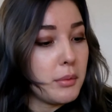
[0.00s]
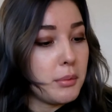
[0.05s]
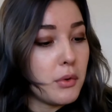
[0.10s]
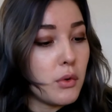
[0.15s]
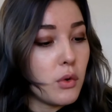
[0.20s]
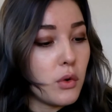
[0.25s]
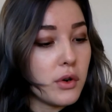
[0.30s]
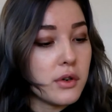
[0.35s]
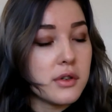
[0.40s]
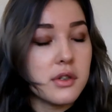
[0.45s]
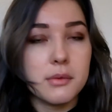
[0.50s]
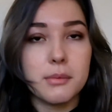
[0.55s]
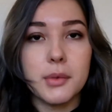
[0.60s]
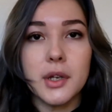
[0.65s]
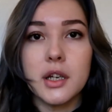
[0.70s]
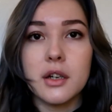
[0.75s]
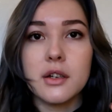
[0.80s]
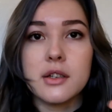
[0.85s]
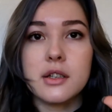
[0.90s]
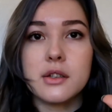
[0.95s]
pores,
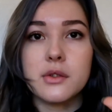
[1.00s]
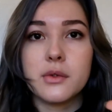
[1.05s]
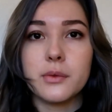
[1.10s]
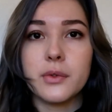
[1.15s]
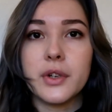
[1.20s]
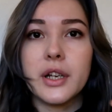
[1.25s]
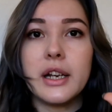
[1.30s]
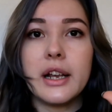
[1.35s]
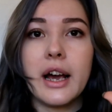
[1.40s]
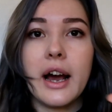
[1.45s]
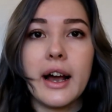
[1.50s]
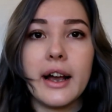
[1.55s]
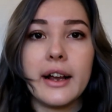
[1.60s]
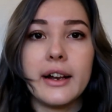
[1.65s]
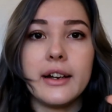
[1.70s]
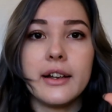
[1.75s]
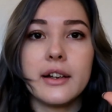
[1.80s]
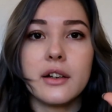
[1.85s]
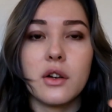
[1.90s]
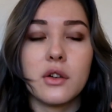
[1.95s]
because it's really
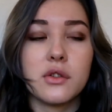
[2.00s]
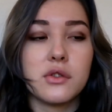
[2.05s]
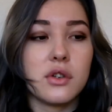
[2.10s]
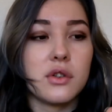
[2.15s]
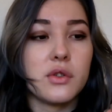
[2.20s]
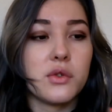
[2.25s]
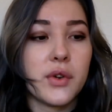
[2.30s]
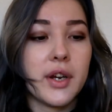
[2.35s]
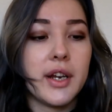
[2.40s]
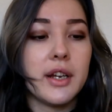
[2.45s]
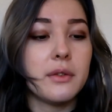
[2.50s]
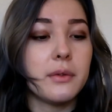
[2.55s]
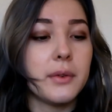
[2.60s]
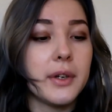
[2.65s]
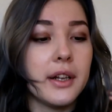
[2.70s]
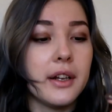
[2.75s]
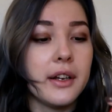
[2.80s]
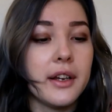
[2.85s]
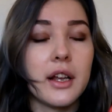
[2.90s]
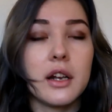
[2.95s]
highly concentrated
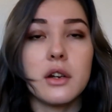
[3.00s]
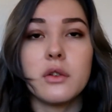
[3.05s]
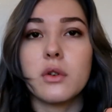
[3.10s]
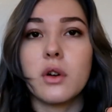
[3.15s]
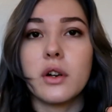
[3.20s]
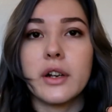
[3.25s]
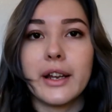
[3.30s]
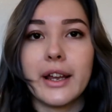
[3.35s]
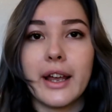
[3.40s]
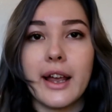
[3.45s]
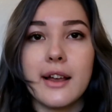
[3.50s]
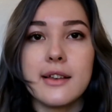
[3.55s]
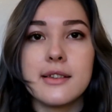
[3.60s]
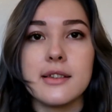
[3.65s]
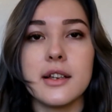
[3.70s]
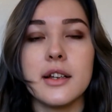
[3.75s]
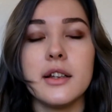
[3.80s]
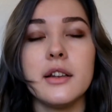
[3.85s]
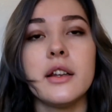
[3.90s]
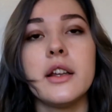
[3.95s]
with hyaluronic
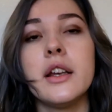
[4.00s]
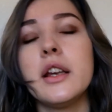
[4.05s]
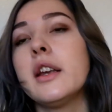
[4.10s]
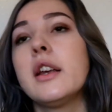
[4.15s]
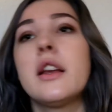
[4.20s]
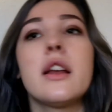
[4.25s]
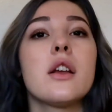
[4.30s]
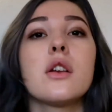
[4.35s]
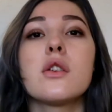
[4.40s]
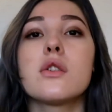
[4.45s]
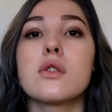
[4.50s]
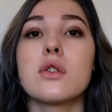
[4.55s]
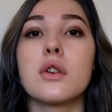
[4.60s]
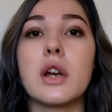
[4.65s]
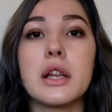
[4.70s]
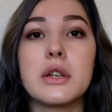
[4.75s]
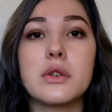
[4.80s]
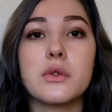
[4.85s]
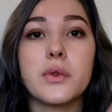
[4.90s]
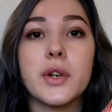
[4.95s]
acid. So
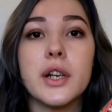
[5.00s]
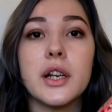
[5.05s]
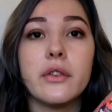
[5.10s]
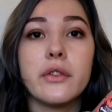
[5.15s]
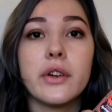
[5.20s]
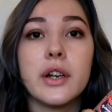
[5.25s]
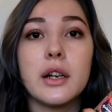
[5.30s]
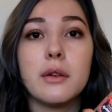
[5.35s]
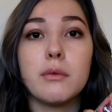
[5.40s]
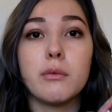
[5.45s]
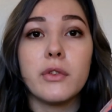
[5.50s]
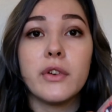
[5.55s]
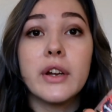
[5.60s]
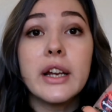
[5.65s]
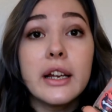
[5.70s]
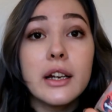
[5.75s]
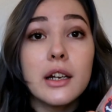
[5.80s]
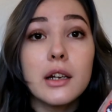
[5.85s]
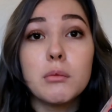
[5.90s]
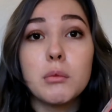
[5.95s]
it's really
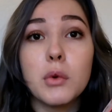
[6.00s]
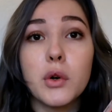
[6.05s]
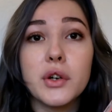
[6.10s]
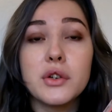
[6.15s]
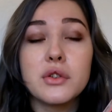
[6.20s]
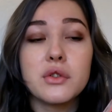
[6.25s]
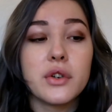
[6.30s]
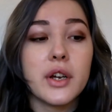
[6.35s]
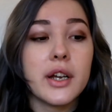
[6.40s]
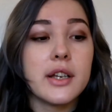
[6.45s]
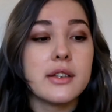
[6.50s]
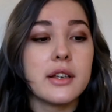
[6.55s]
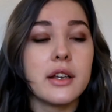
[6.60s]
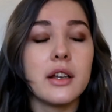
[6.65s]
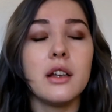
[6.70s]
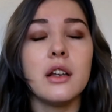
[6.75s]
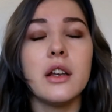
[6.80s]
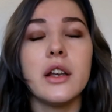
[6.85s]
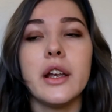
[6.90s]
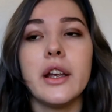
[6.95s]

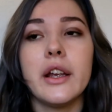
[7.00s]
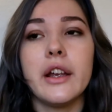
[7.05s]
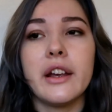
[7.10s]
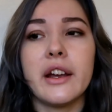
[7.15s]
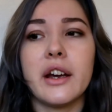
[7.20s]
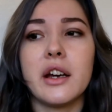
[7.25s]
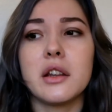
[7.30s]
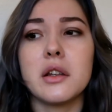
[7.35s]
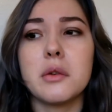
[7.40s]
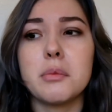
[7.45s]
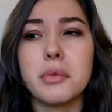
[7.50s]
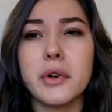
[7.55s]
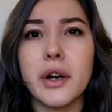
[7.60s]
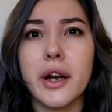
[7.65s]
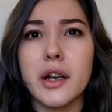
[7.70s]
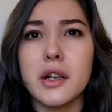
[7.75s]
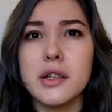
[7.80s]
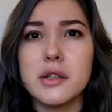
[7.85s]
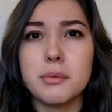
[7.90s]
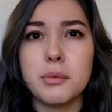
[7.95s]
moisturizing, and the
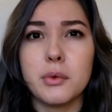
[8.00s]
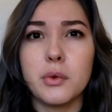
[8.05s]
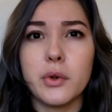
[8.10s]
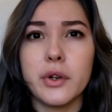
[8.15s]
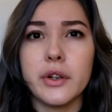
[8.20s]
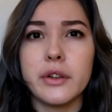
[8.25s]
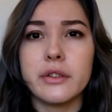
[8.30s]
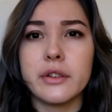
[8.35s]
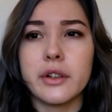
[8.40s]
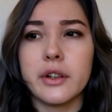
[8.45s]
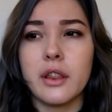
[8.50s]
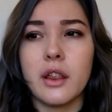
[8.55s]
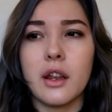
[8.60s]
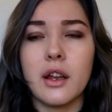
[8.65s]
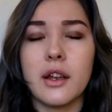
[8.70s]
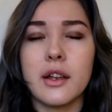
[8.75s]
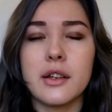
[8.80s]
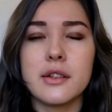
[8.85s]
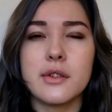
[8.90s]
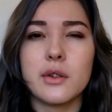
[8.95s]
price point, I
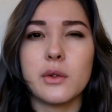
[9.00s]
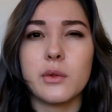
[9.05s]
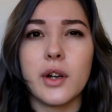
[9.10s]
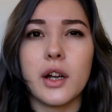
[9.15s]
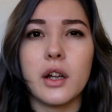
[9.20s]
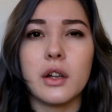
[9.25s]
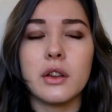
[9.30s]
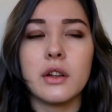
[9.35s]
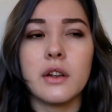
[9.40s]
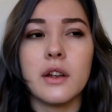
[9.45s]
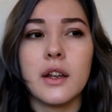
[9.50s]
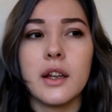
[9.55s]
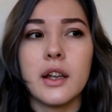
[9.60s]
think it's around